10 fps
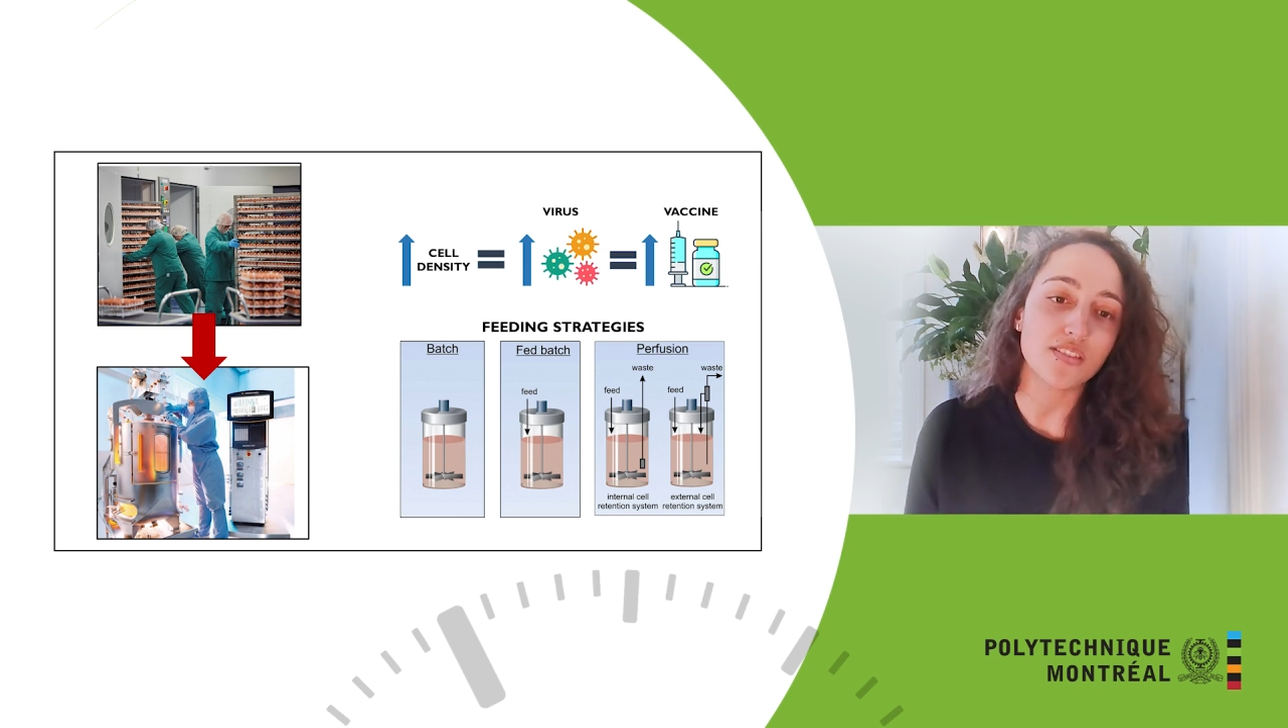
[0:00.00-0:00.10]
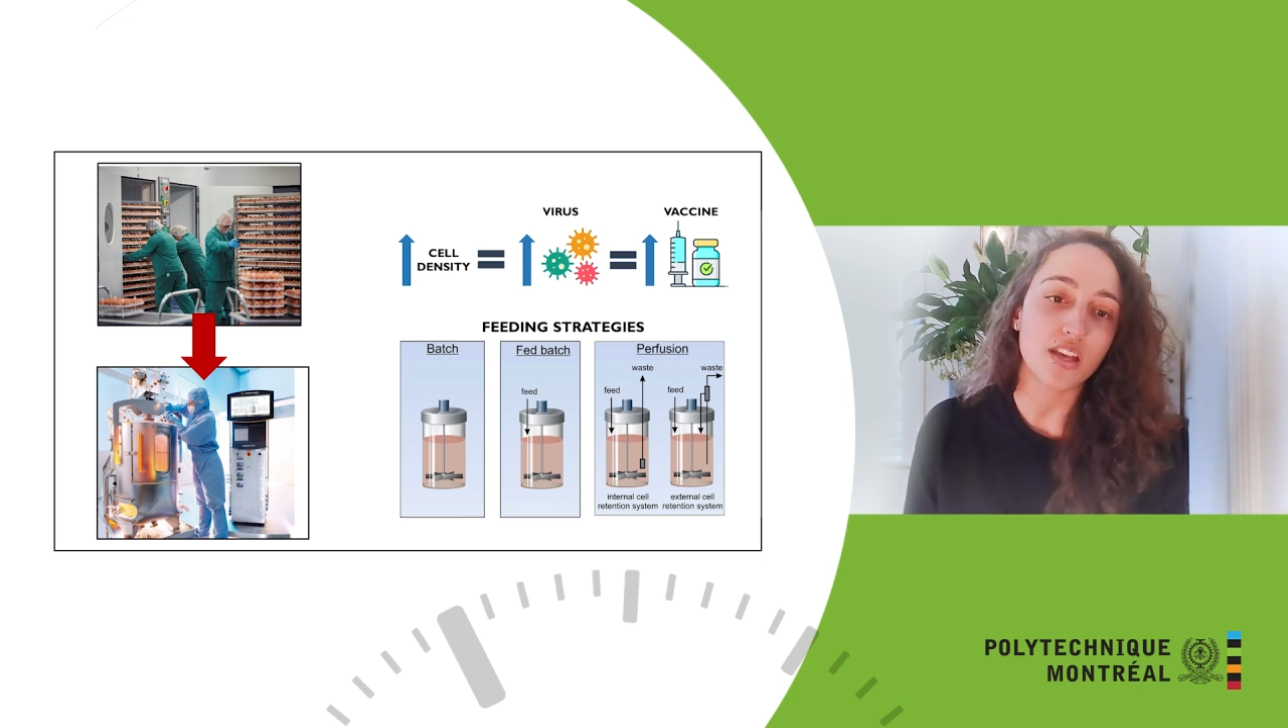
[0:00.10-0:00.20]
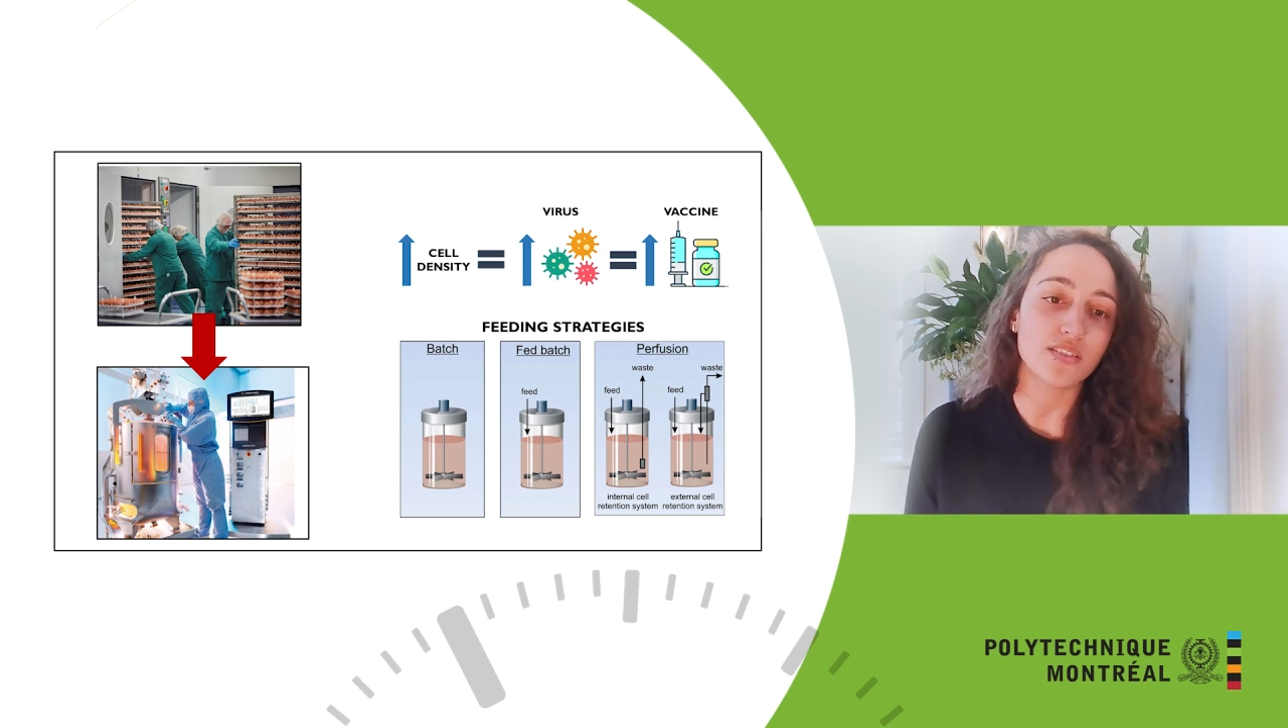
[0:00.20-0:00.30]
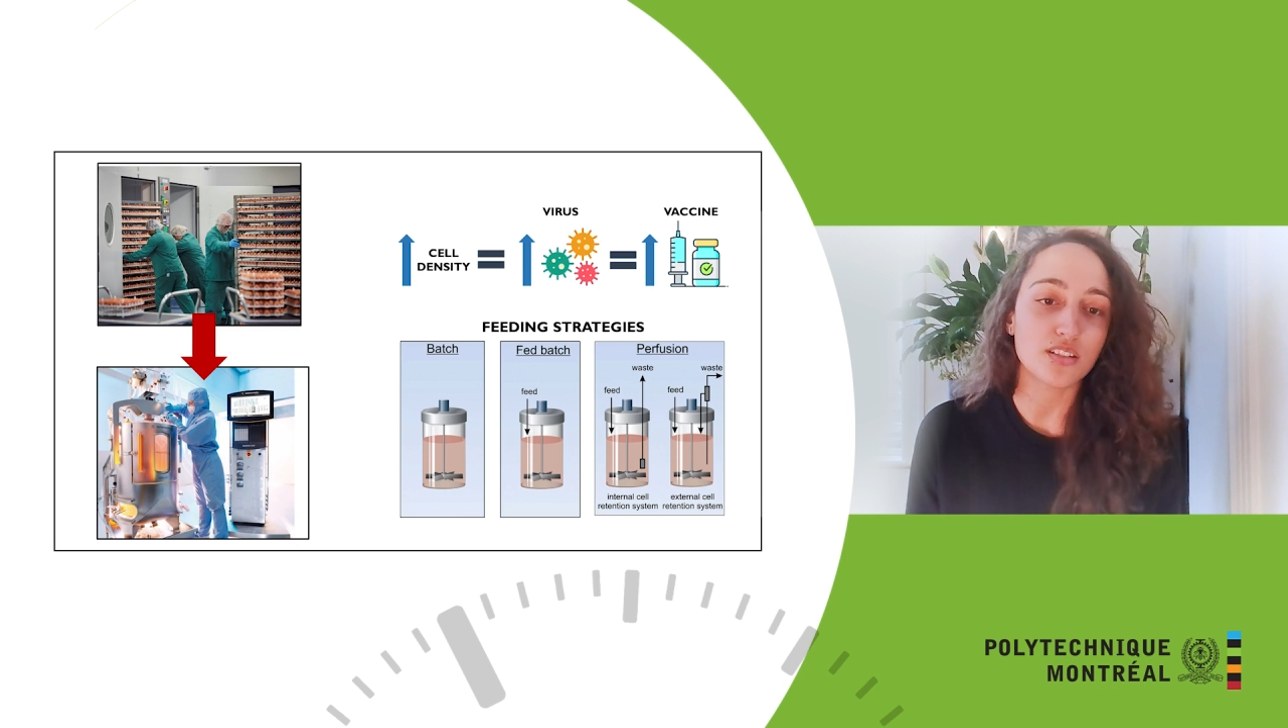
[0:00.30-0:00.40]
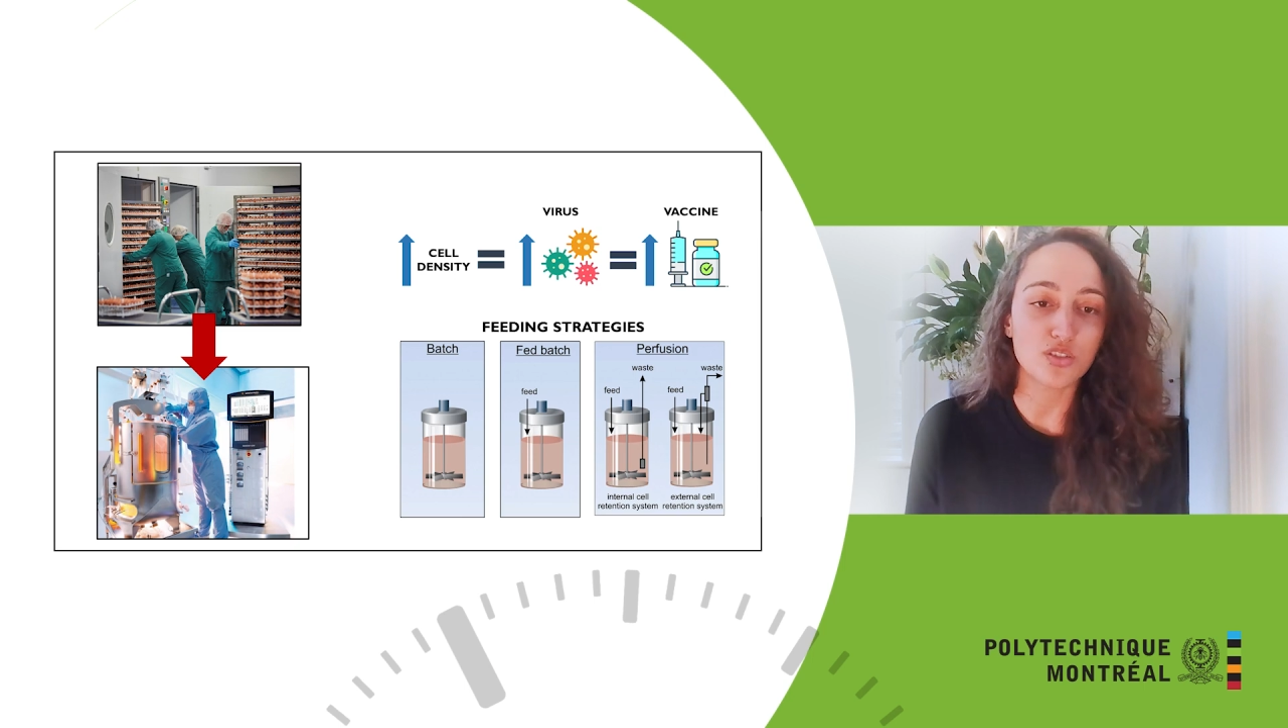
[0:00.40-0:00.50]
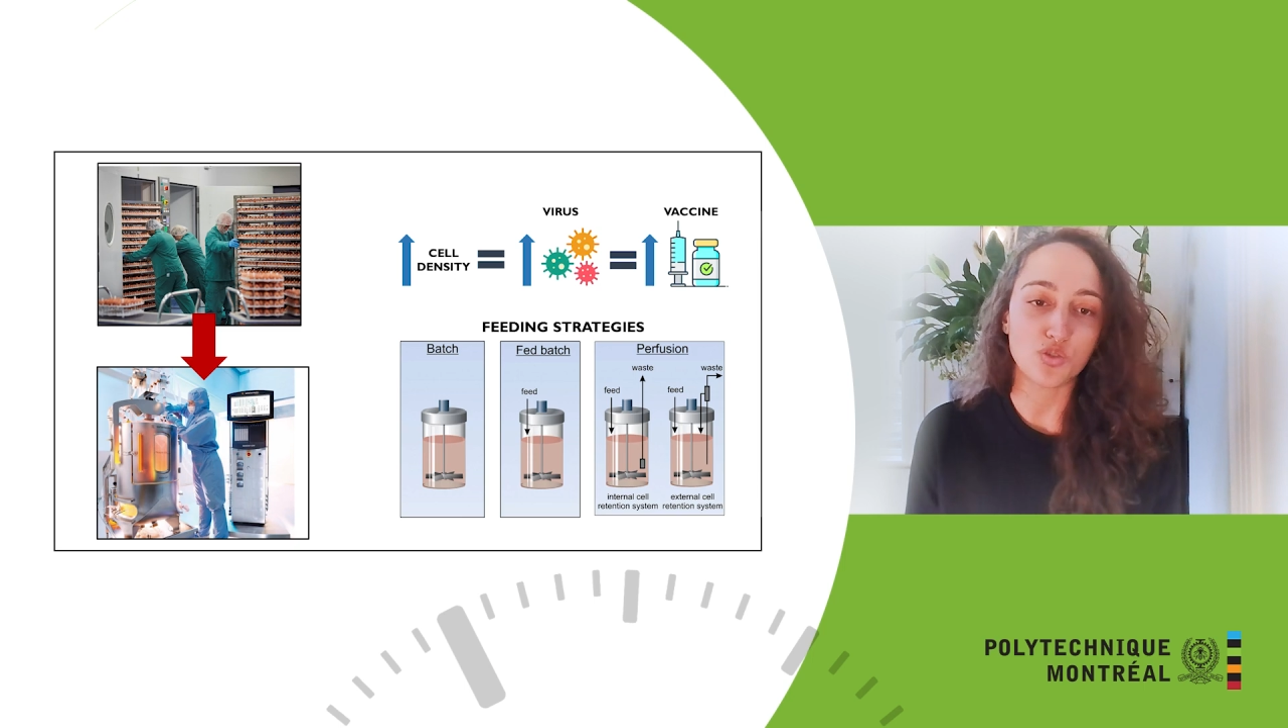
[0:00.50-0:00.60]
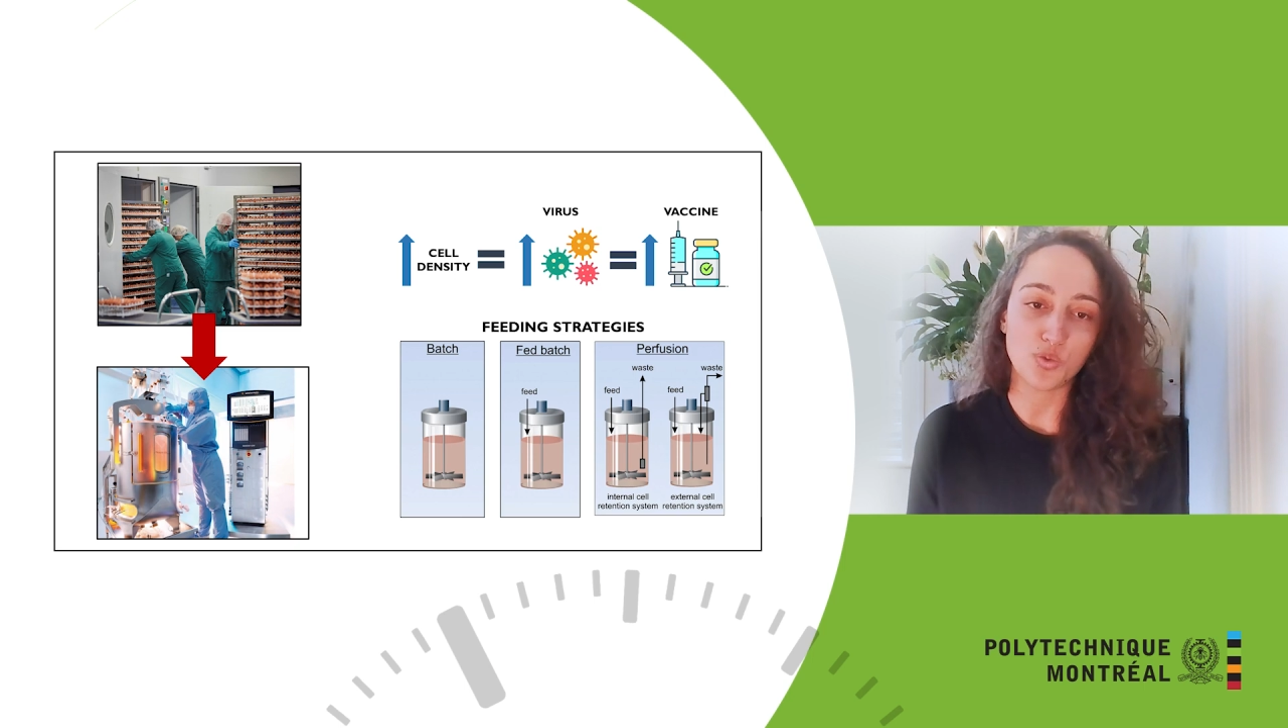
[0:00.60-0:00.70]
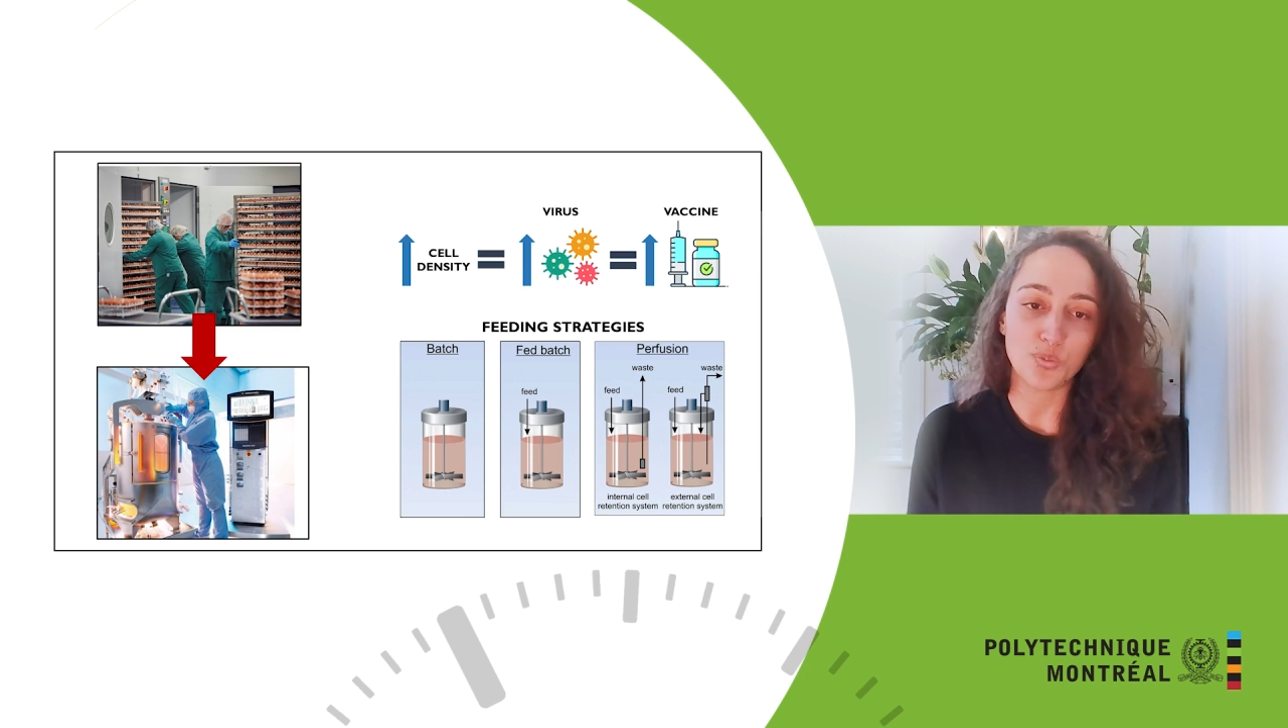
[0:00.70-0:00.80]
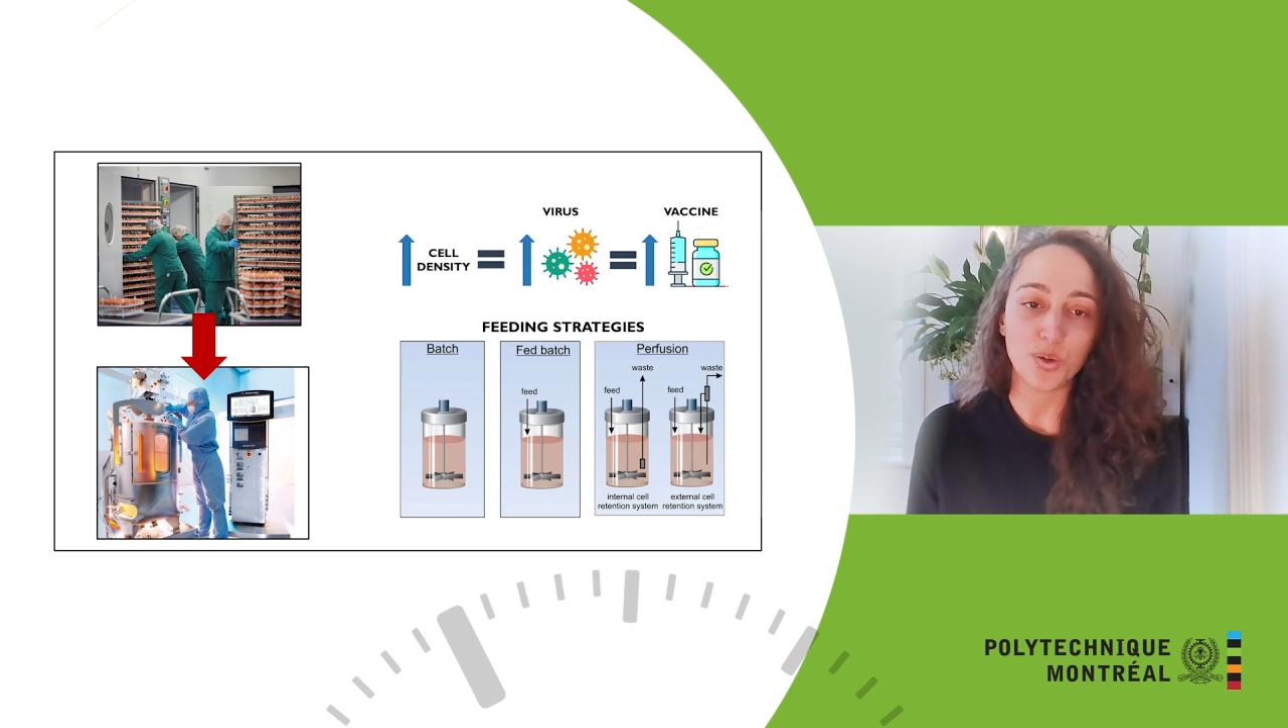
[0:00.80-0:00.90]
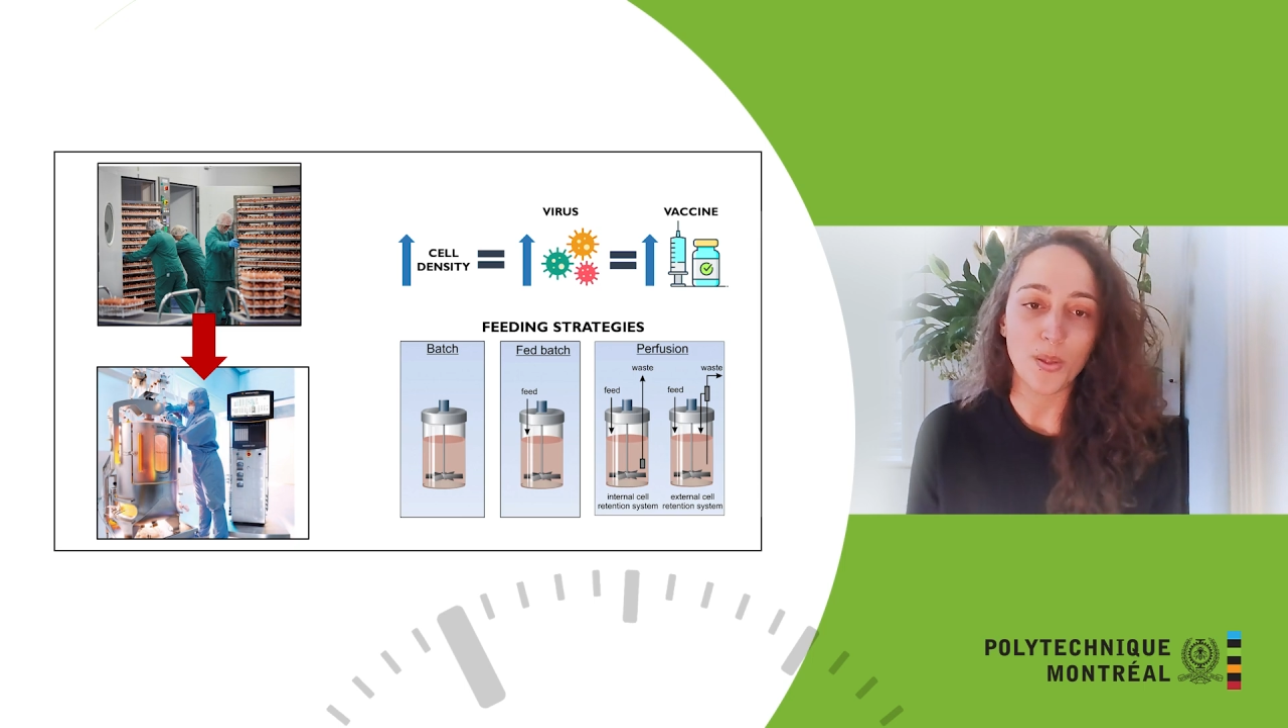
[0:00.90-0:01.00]
cells in the
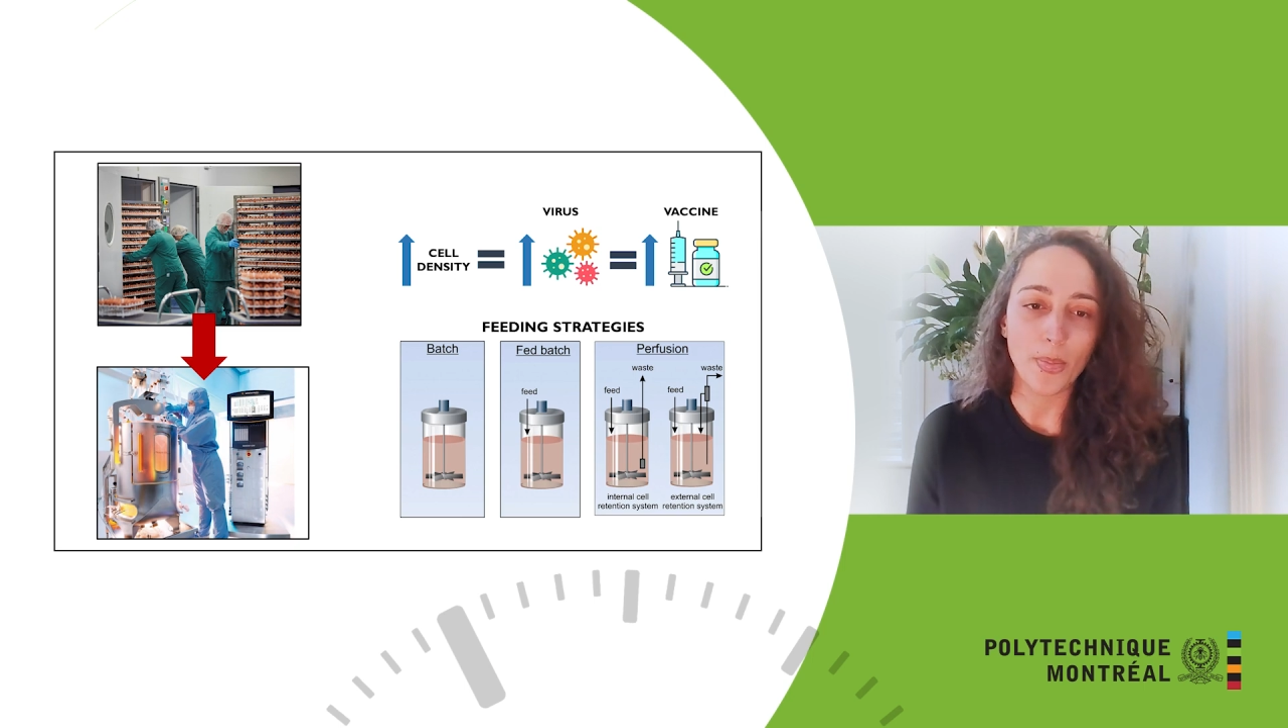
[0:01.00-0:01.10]
soup.